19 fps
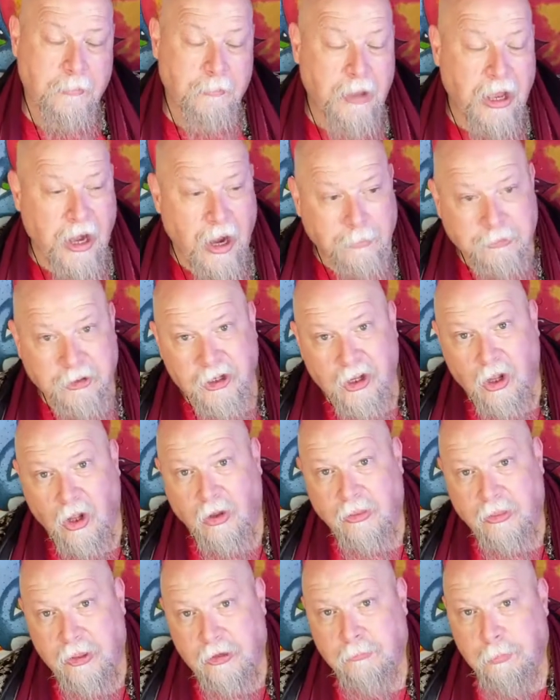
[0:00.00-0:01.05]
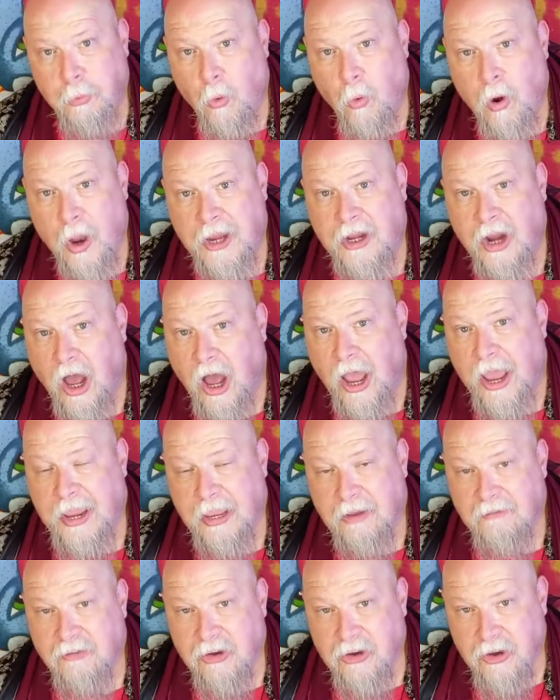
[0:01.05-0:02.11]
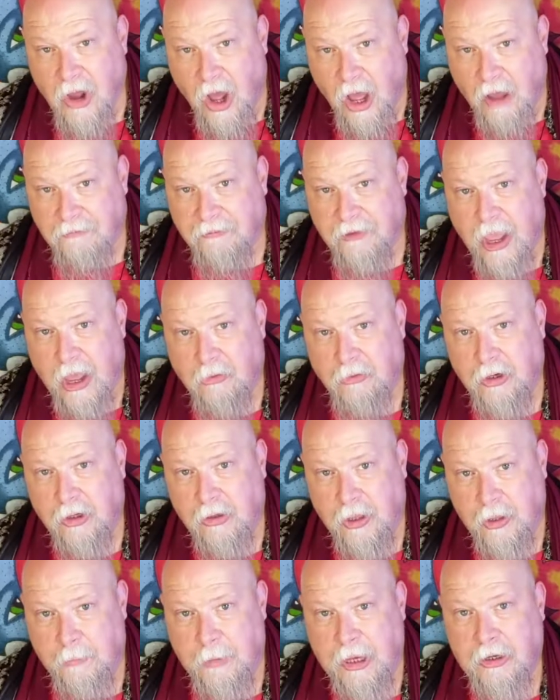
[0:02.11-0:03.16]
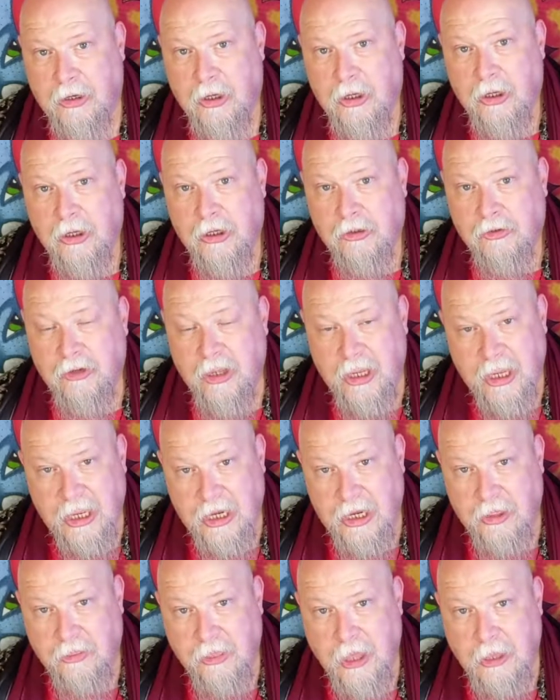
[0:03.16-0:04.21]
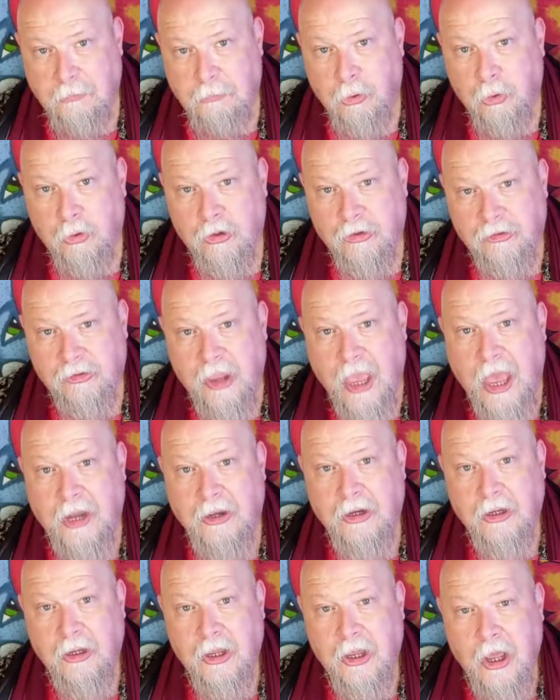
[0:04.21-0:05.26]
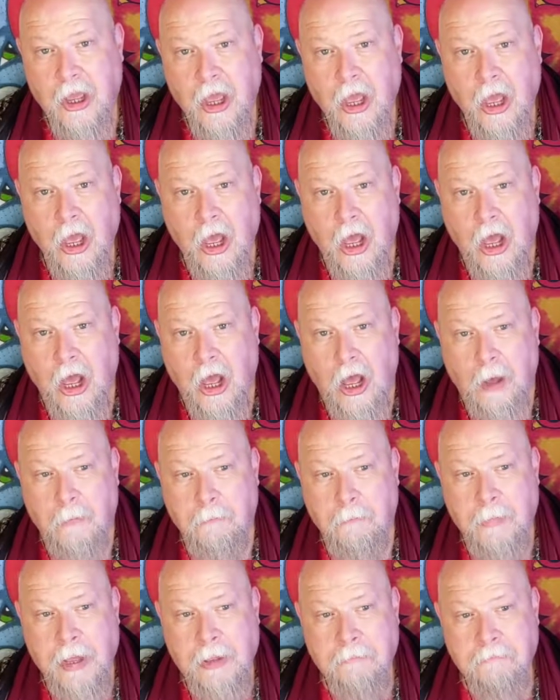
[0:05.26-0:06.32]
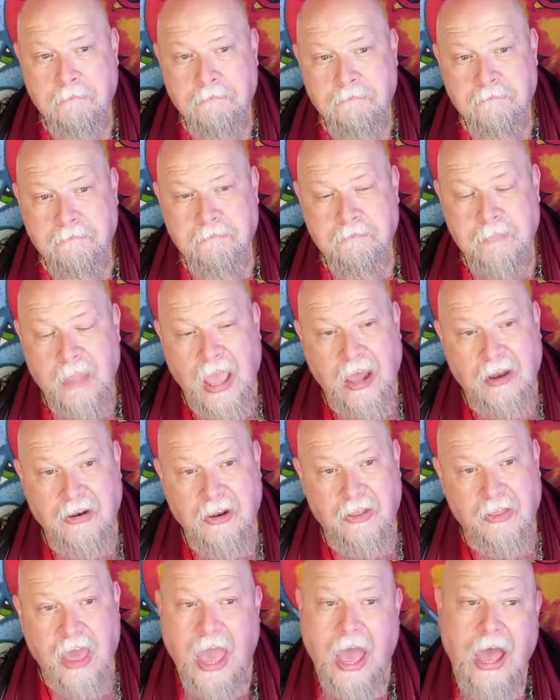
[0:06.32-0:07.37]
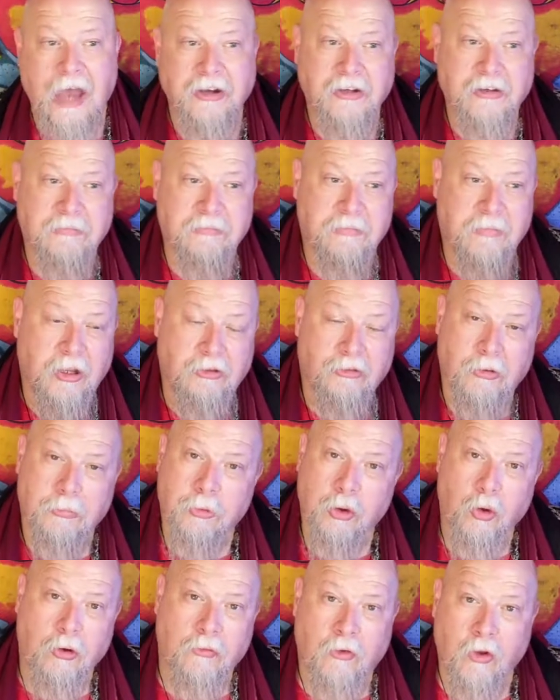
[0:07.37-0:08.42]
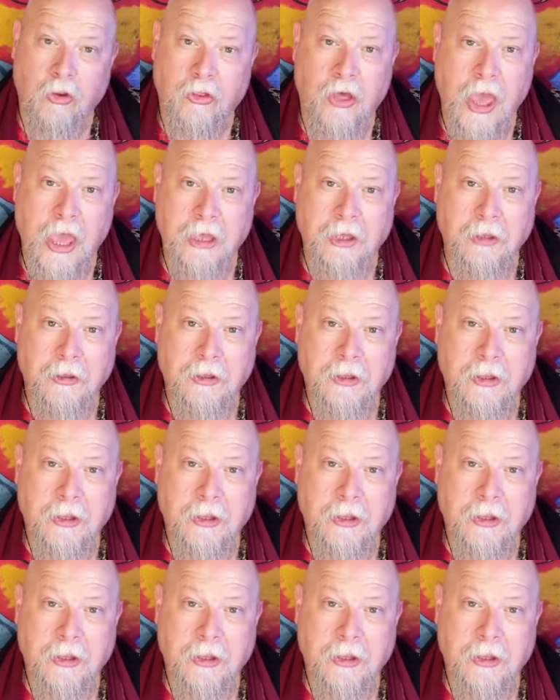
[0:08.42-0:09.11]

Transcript: But up till this point, I have not found a limit to anything Buddha said. And that is a beautiful thing.